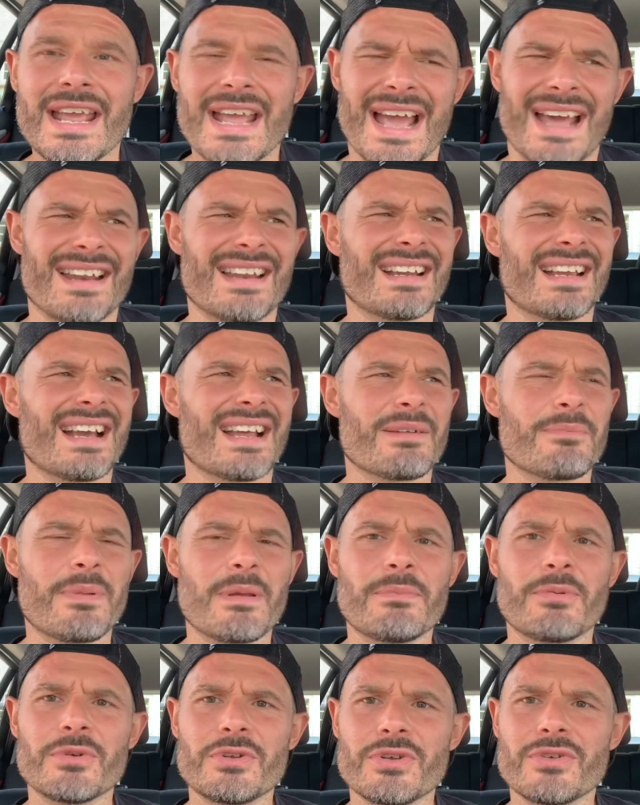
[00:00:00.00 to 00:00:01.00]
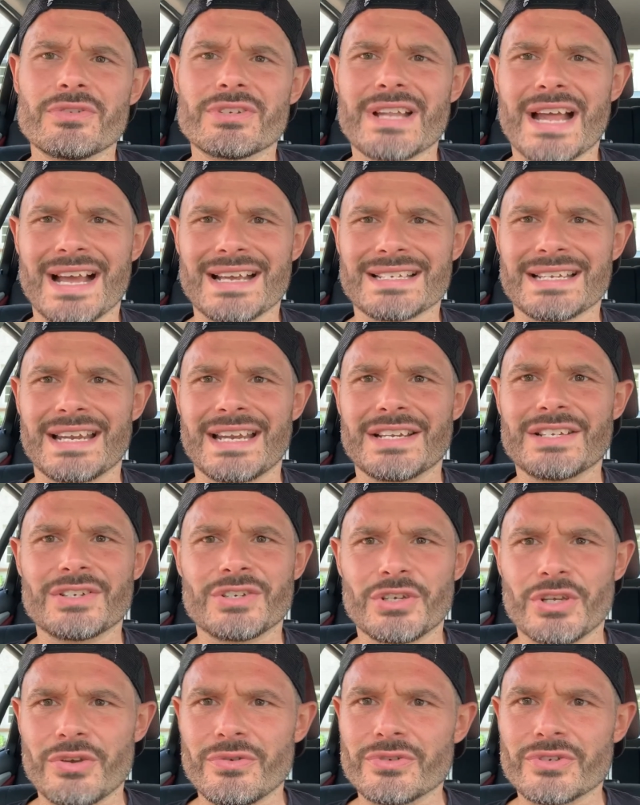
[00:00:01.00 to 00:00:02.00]
And then kind of people use that as an
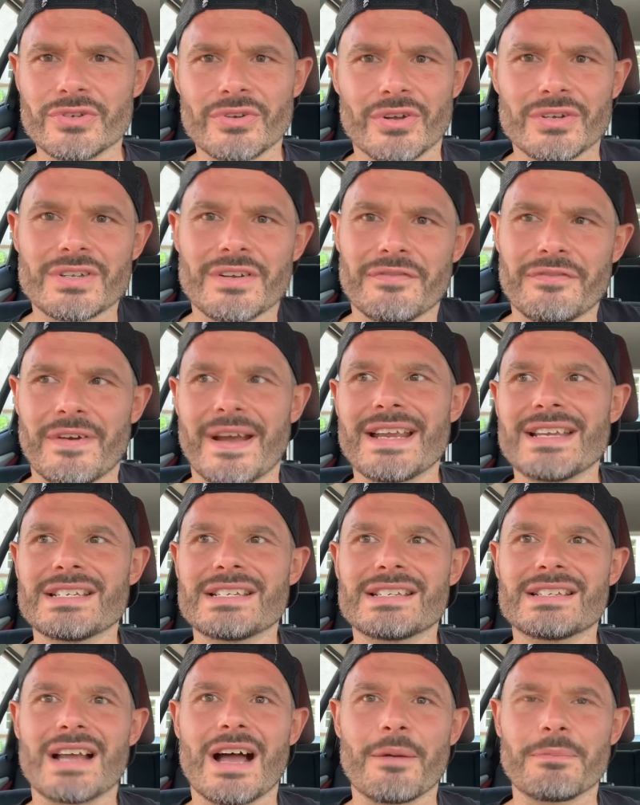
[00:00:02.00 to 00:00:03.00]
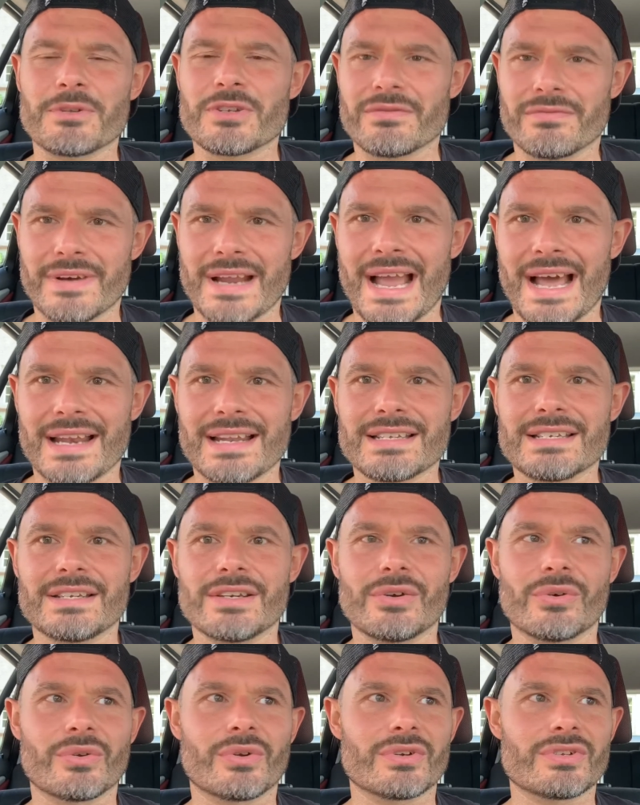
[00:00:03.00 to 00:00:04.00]
excuse not to face up to
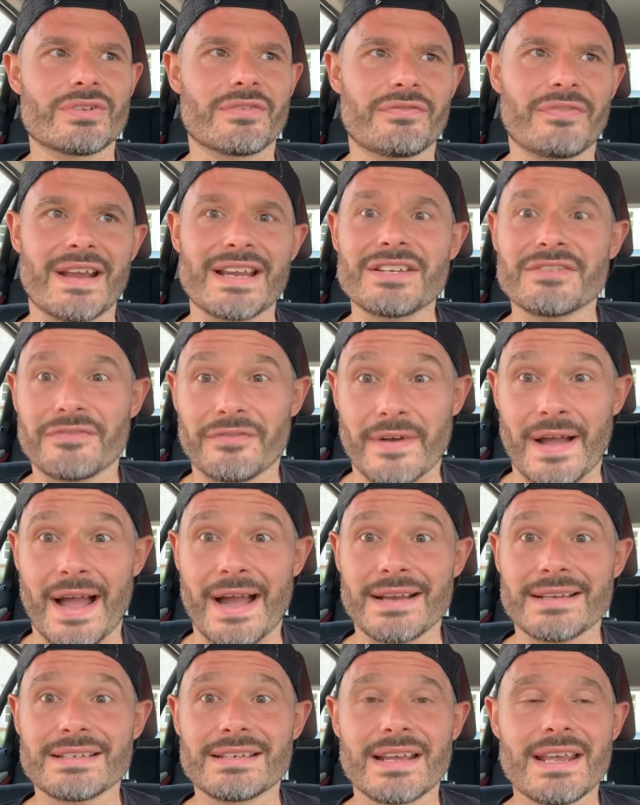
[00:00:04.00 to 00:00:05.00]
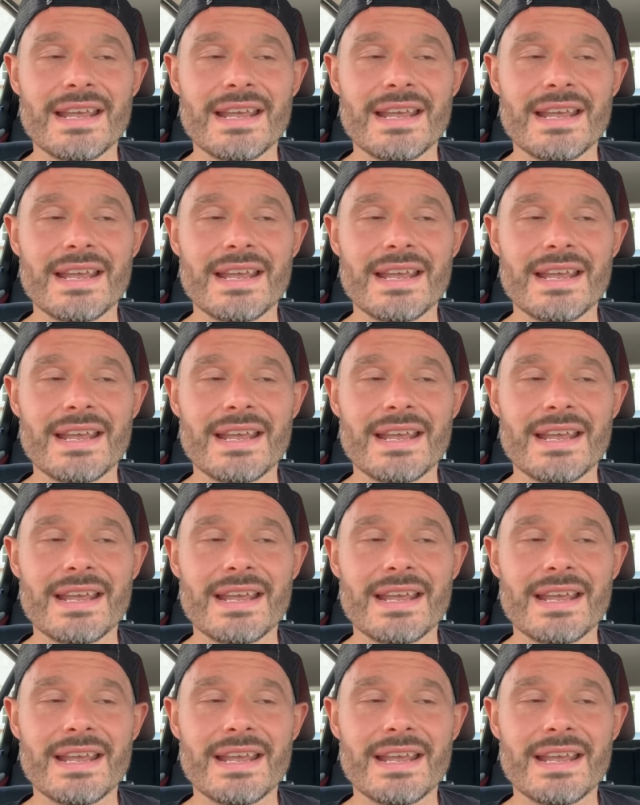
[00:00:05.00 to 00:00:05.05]
reality or not to face facts.